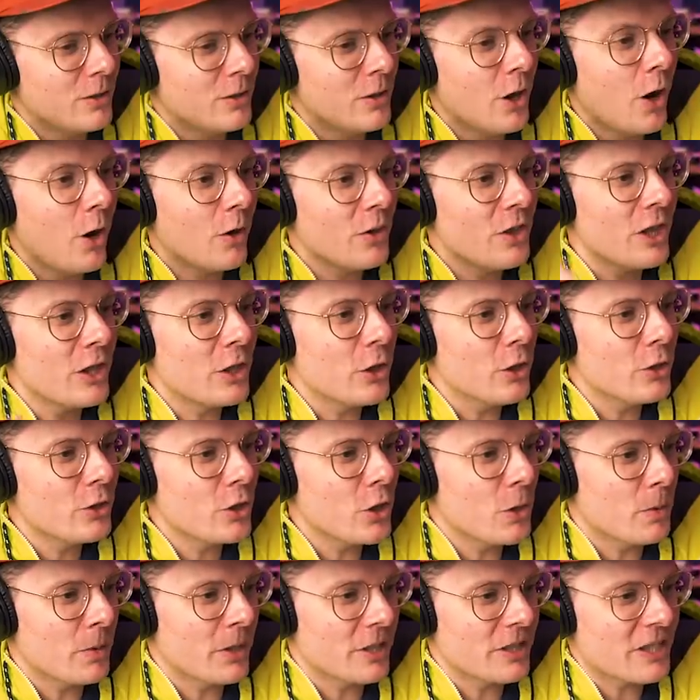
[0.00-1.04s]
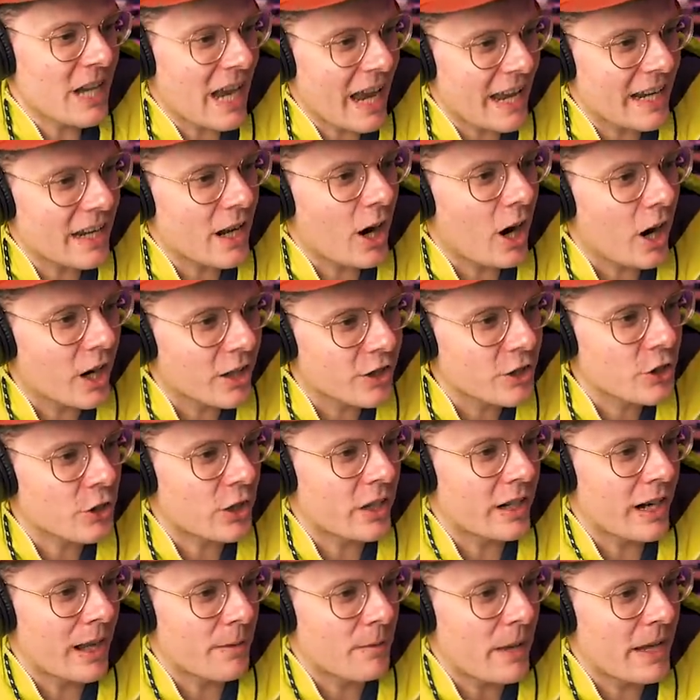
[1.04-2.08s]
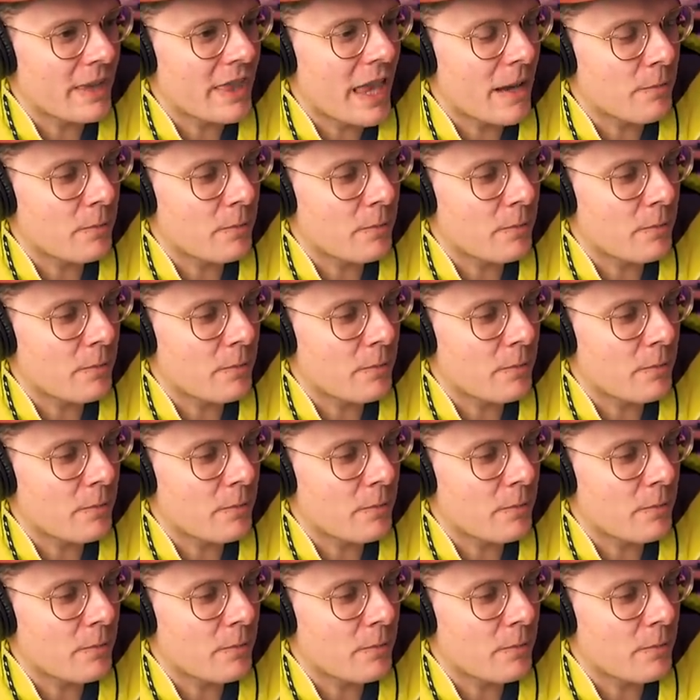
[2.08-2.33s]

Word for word: No, the YouTuber Ten Hundred. I made